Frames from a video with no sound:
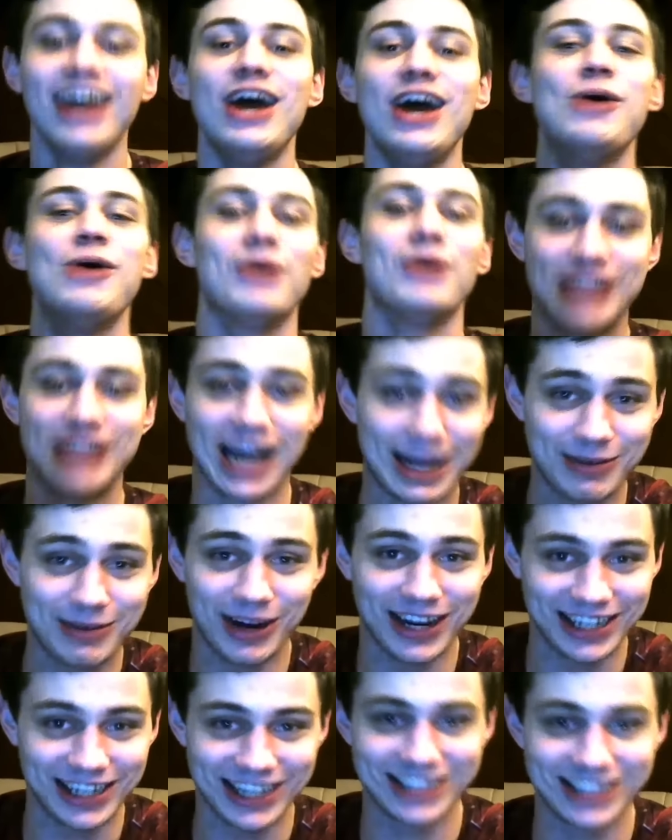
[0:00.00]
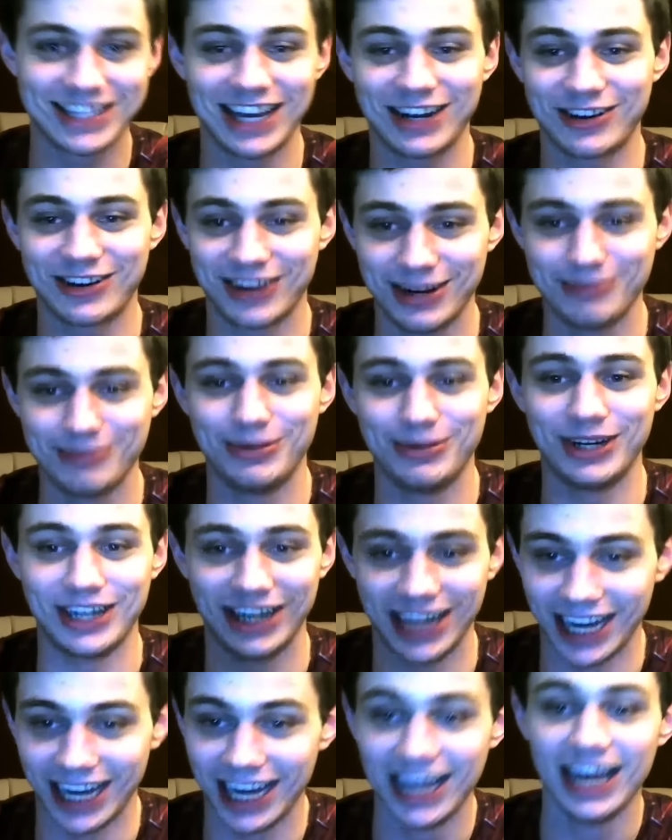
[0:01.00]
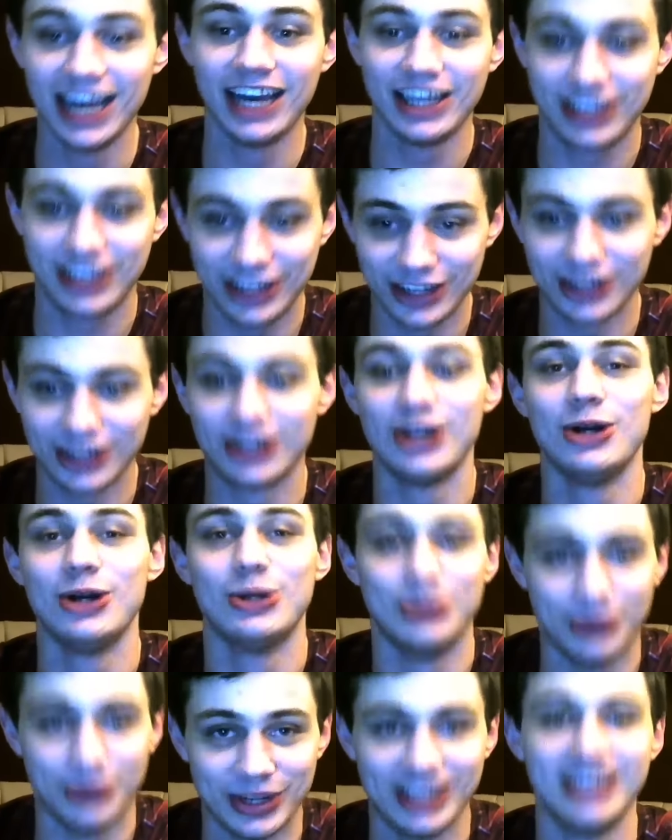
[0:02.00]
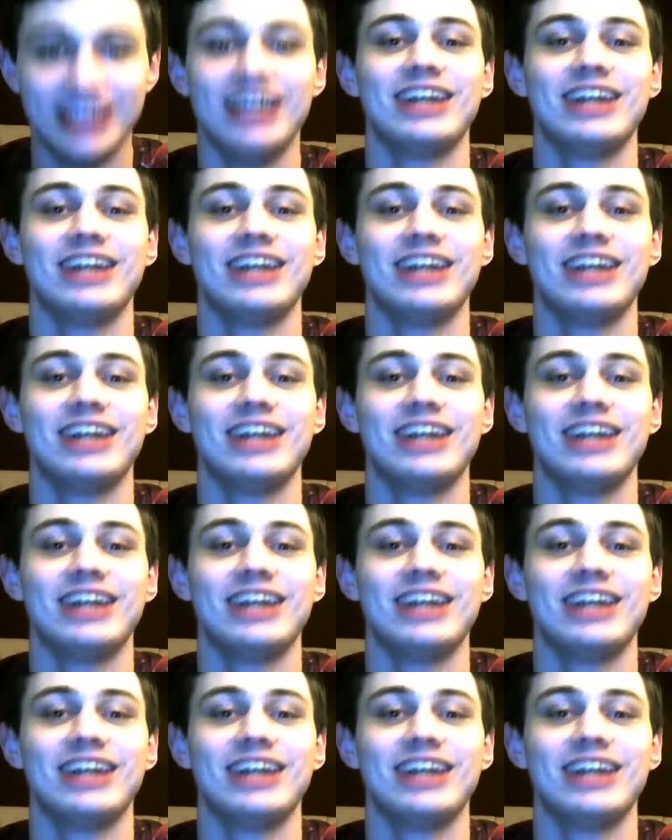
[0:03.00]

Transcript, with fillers: We'll talk about it in a sec, right? But here we